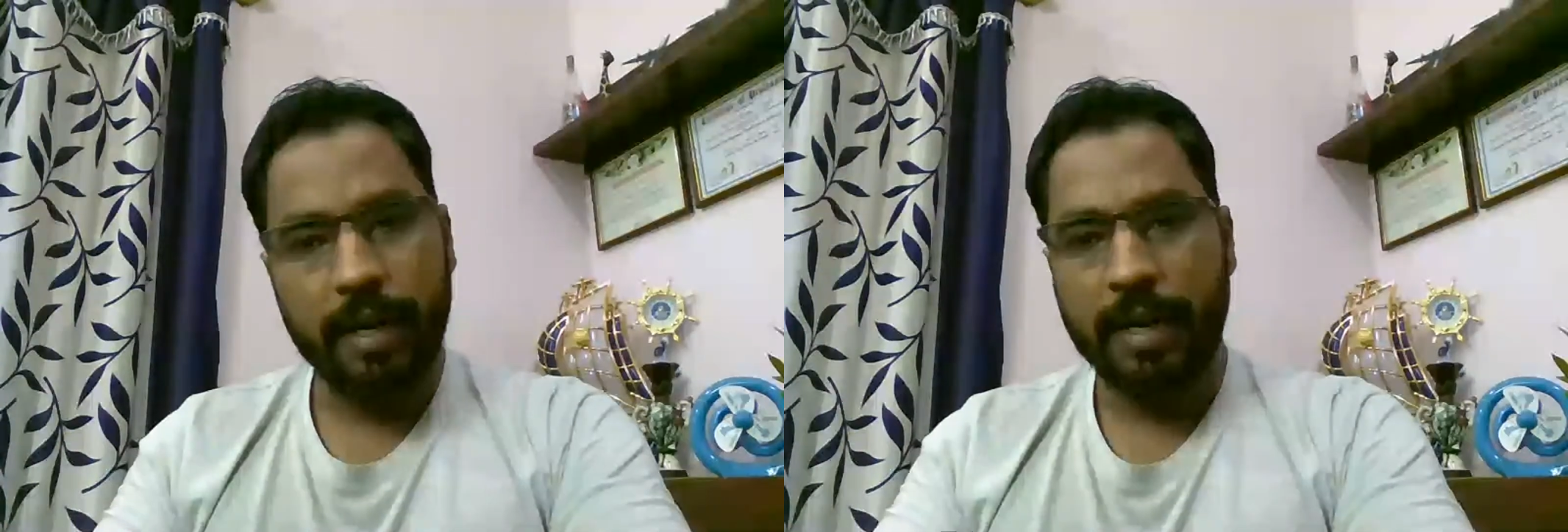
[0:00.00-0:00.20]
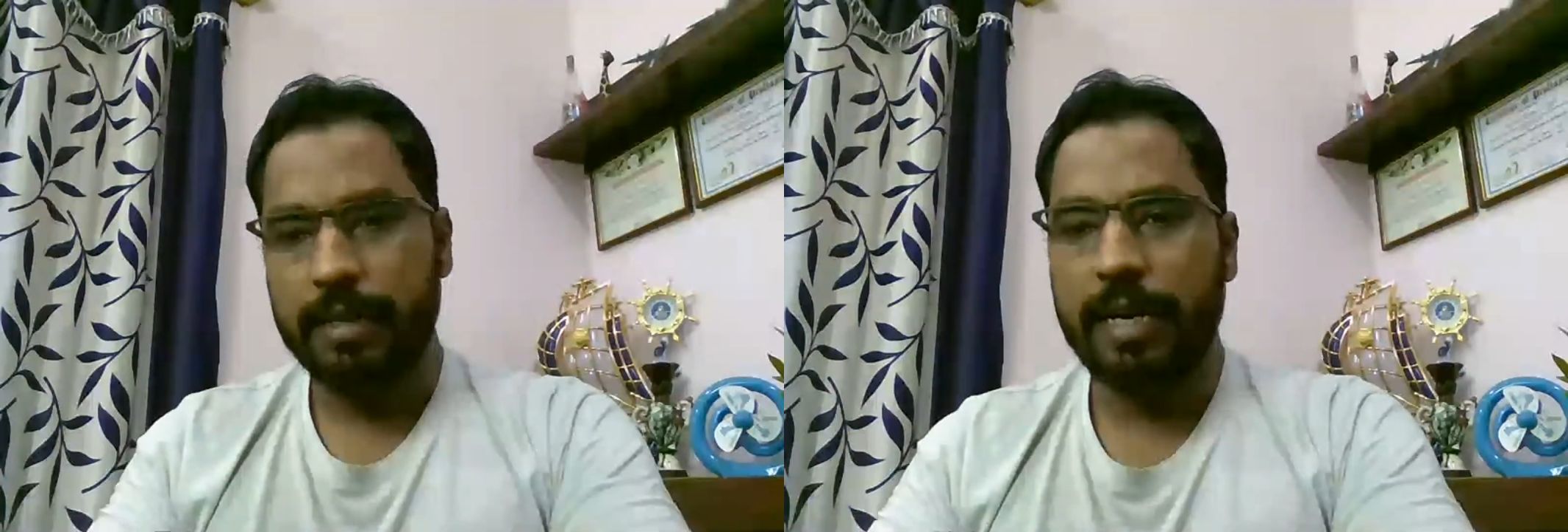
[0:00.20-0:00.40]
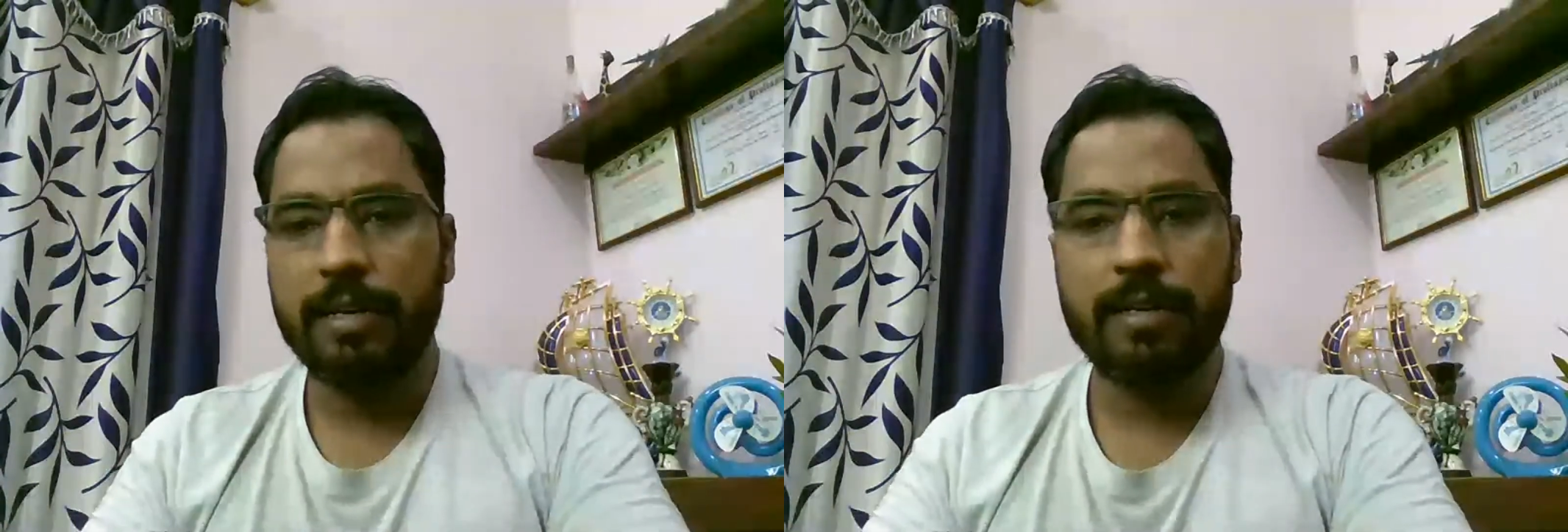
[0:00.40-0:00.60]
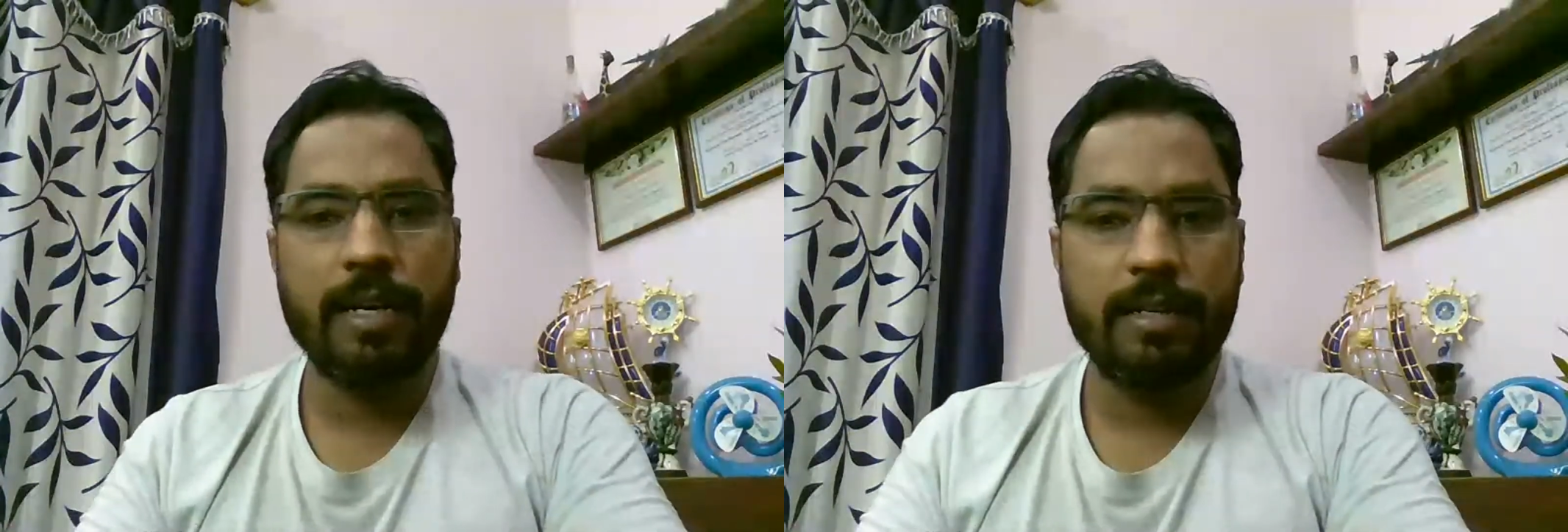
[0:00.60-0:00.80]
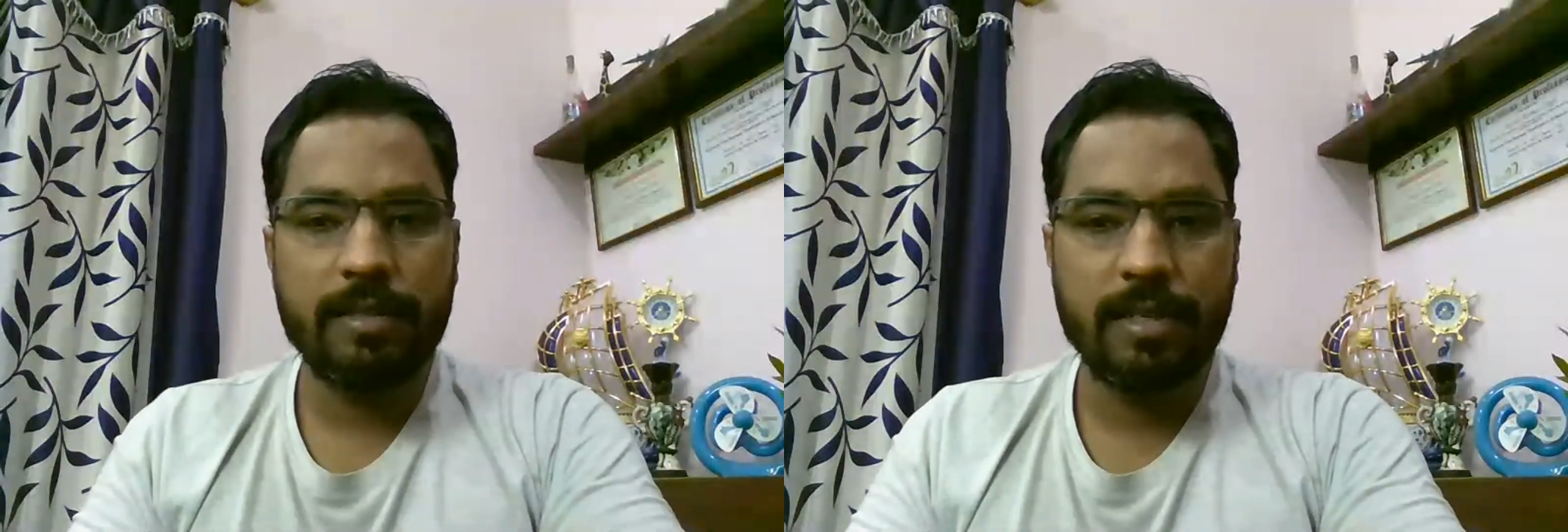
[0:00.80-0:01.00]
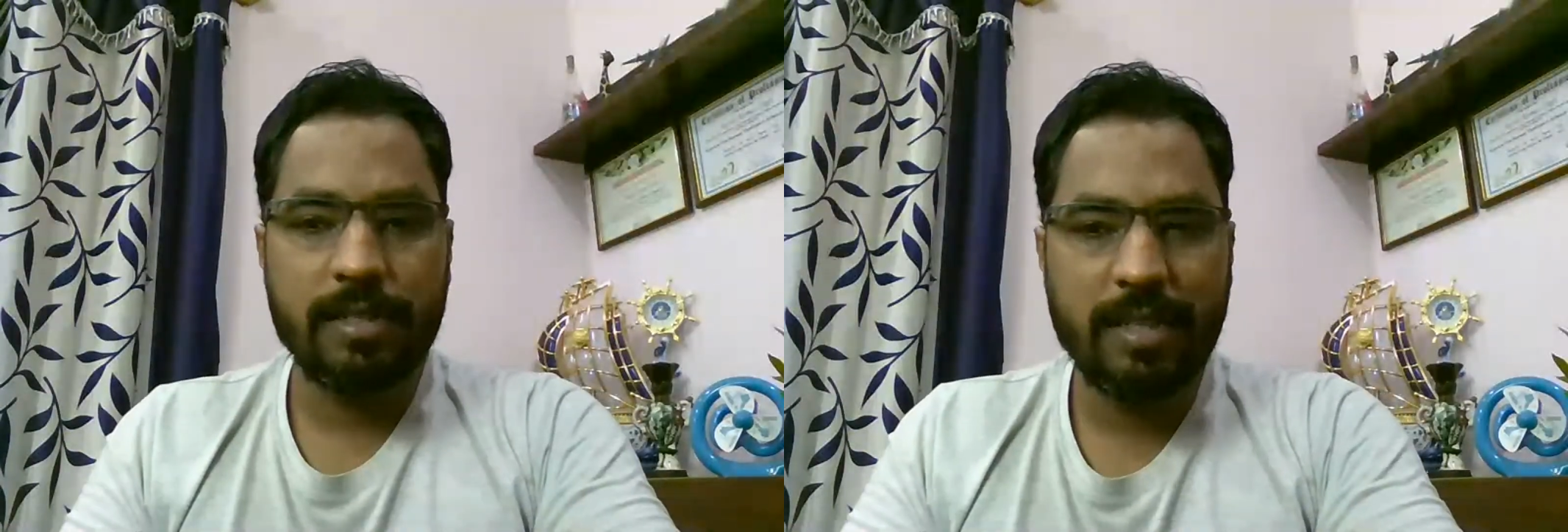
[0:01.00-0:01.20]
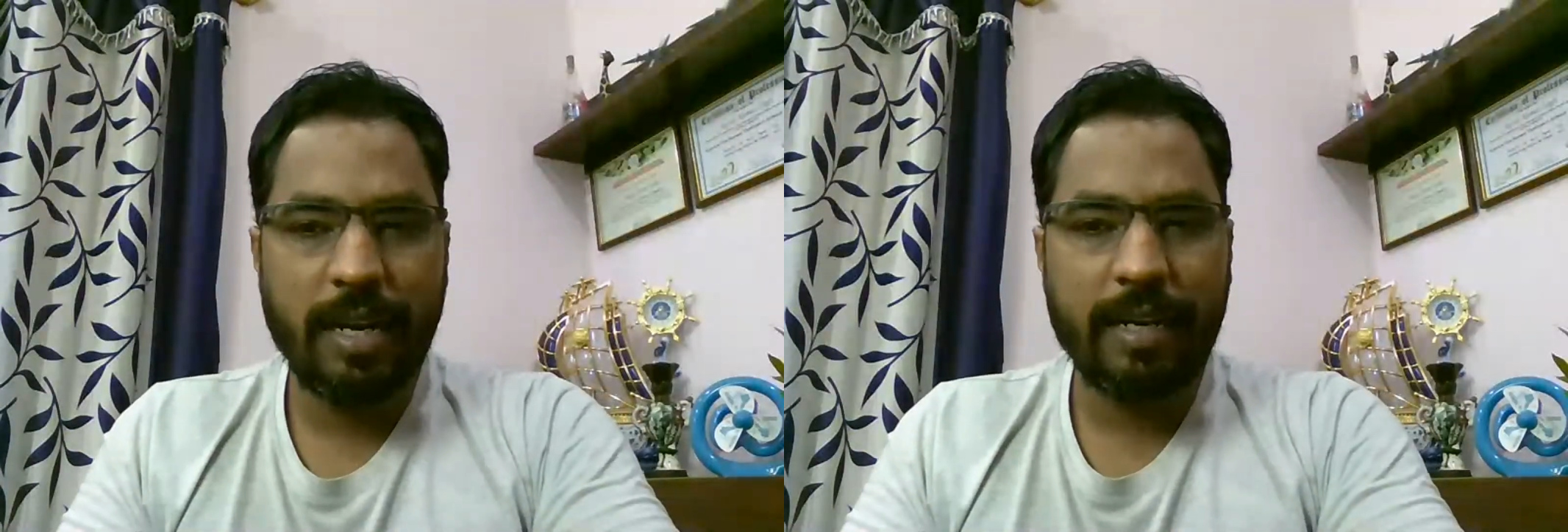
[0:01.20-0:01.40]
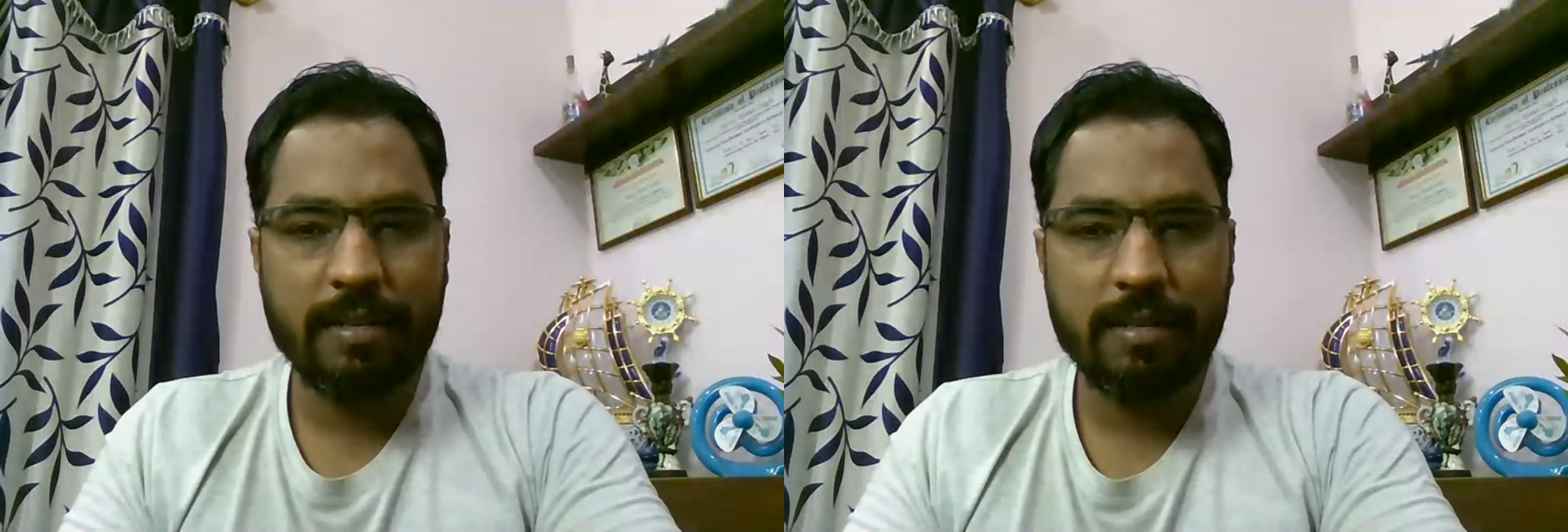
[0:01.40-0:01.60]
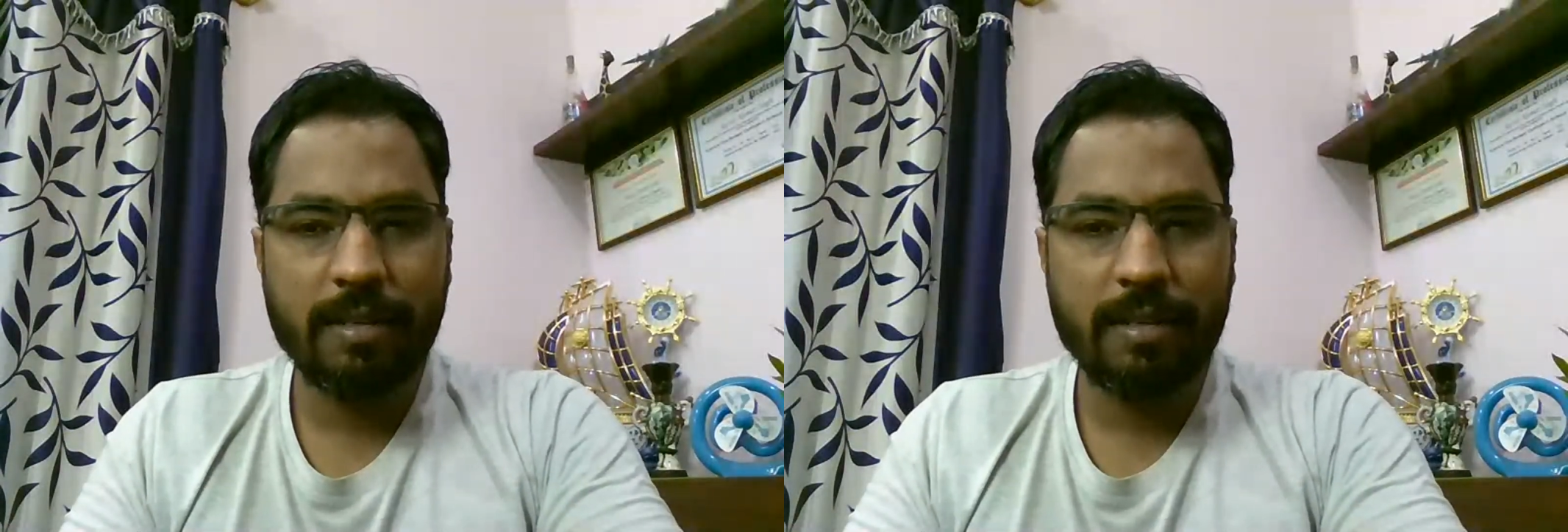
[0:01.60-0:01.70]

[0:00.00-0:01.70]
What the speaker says: like that is a slight